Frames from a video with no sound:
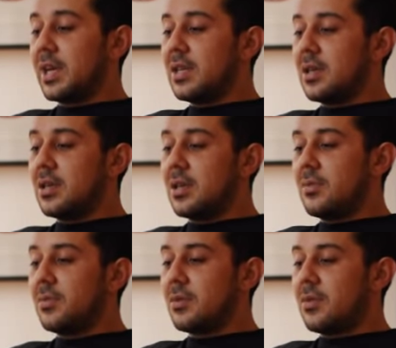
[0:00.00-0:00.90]
And
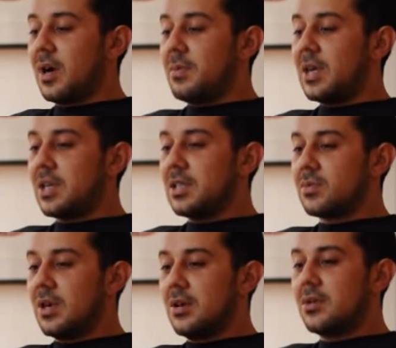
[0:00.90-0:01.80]
quite madly as
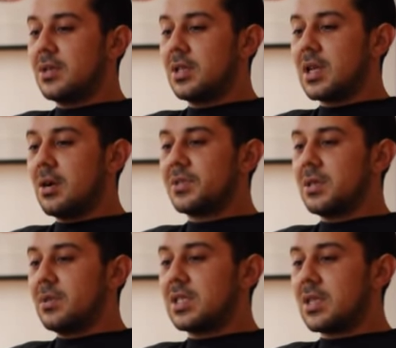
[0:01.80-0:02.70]
well, the dubs
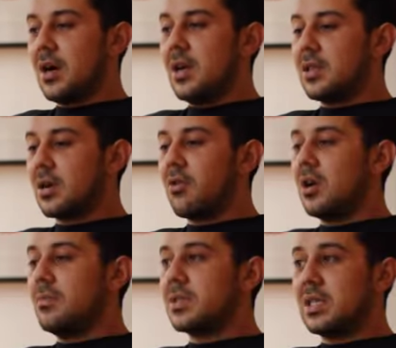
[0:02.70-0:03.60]
that we'd started, the
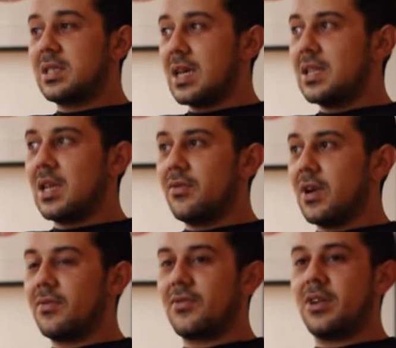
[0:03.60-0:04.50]
chromes, they stayed there for
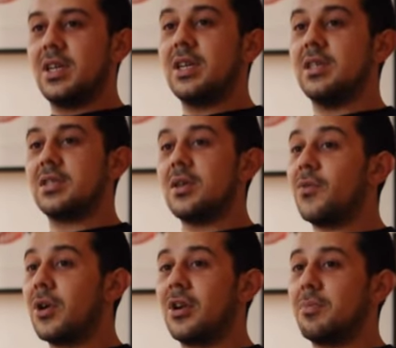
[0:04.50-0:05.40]
like 3 years. So if
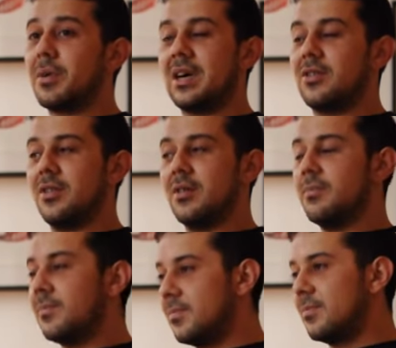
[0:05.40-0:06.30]
we got the black on them,